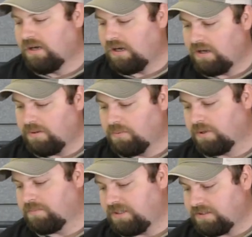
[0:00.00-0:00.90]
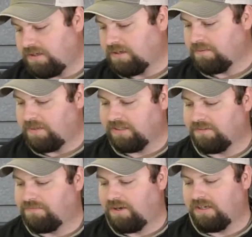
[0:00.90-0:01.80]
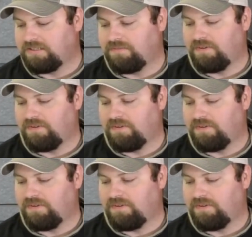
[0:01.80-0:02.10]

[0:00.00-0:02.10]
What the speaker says: We're going to be talking about the Fasse